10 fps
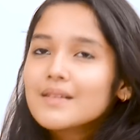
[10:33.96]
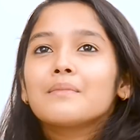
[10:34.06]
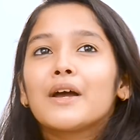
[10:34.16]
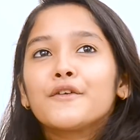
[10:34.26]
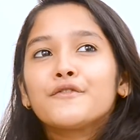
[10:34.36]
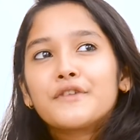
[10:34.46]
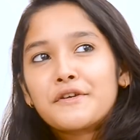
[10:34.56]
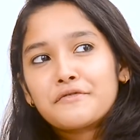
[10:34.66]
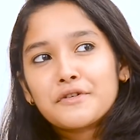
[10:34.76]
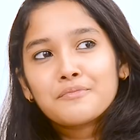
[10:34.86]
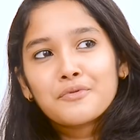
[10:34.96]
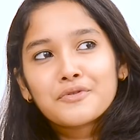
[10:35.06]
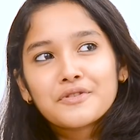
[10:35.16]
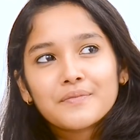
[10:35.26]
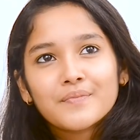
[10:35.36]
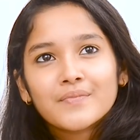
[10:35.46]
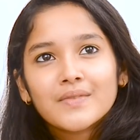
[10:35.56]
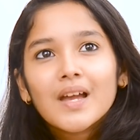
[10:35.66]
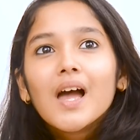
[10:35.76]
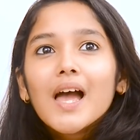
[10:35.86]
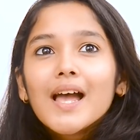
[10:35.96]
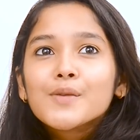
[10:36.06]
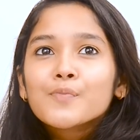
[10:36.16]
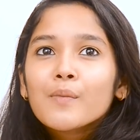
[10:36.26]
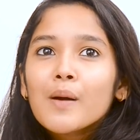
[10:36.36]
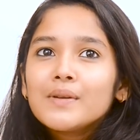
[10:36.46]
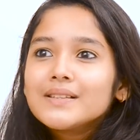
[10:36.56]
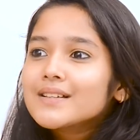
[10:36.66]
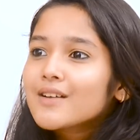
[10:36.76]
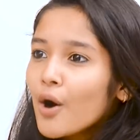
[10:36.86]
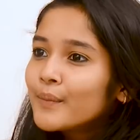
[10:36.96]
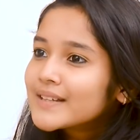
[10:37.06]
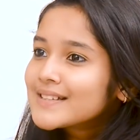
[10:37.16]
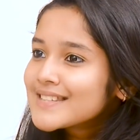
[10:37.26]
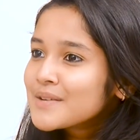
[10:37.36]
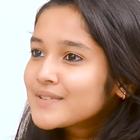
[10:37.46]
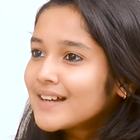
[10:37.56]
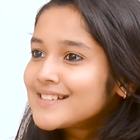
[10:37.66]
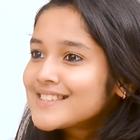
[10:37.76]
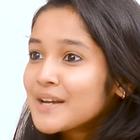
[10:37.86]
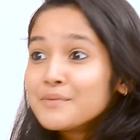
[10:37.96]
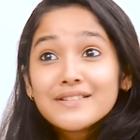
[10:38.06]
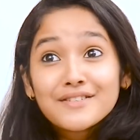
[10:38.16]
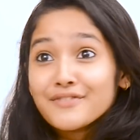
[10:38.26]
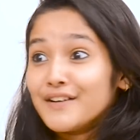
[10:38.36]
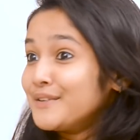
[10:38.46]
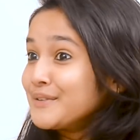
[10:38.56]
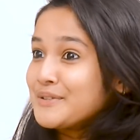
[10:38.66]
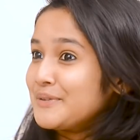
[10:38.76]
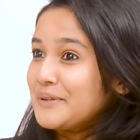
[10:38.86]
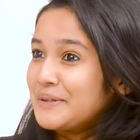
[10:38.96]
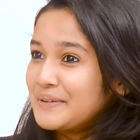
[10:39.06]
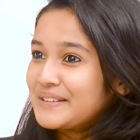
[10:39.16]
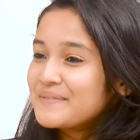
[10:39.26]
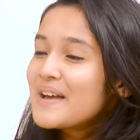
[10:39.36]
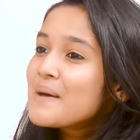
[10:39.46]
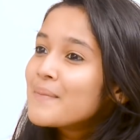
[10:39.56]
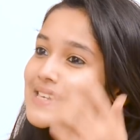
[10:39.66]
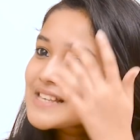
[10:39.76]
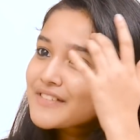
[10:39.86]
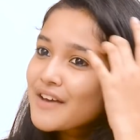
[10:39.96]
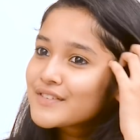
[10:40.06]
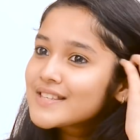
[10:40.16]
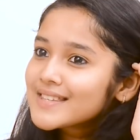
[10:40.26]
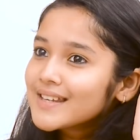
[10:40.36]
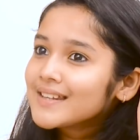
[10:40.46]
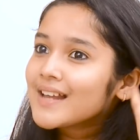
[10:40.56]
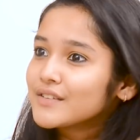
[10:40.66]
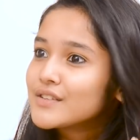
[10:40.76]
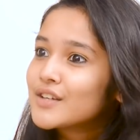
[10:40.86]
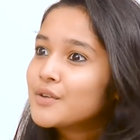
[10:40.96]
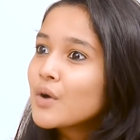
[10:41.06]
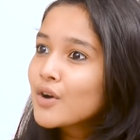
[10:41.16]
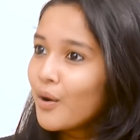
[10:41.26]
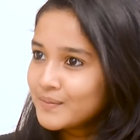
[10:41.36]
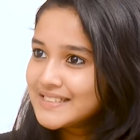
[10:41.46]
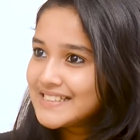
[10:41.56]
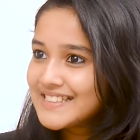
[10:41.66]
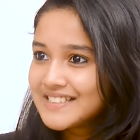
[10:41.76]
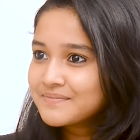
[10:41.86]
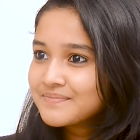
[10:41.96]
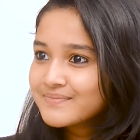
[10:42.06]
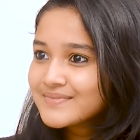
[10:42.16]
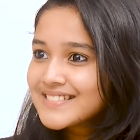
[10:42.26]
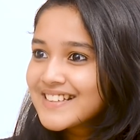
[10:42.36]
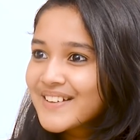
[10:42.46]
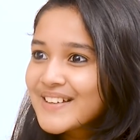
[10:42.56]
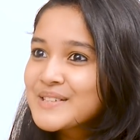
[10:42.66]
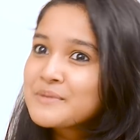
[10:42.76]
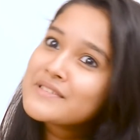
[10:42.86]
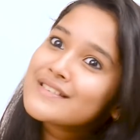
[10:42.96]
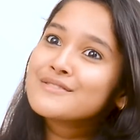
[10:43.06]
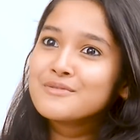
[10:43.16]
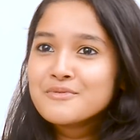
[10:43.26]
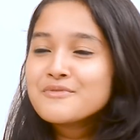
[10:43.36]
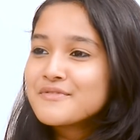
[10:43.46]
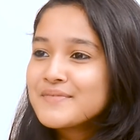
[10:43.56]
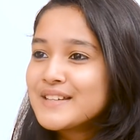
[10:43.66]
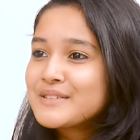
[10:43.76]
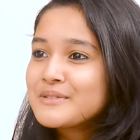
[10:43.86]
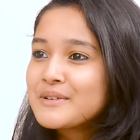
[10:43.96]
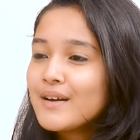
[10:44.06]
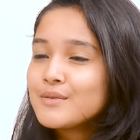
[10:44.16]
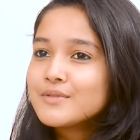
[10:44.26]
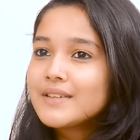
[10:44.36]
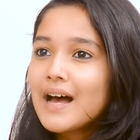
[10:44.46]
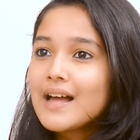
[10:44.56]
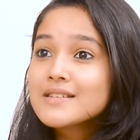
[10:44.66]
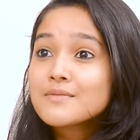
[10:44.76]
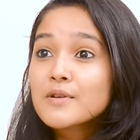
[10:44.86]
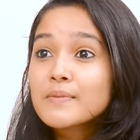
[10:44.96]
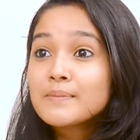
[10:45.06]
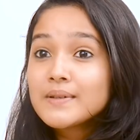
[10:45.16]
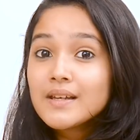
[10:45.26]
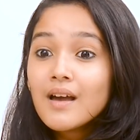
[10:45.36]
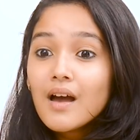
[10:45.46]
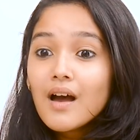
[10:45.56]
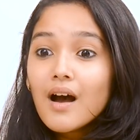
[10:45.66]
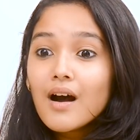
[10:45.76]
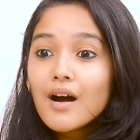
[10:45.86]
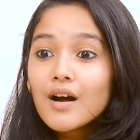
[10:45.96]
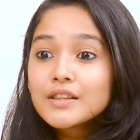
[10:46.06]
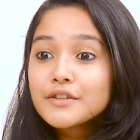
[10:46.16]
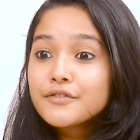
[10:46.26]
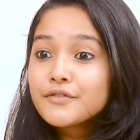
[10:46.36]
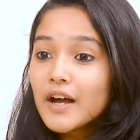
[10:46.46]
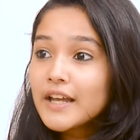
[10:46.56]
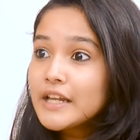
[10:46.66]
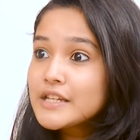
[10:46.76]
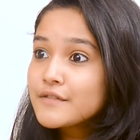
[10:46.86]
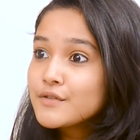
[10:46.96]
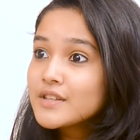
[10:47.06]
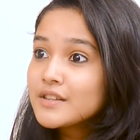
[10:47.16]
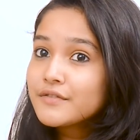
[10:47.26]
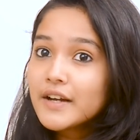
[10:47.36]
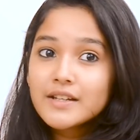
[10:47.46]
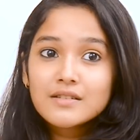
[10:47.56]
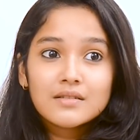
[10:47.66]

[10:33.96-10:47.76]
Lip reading: My favorite portion? It's probably the comical scene with Ajith sir. It was just fun to shoot with him because I've never seen Ajith sir do a comedy scene. Okay, so it was just new for me to do that. And probably the fight, have you seen the fight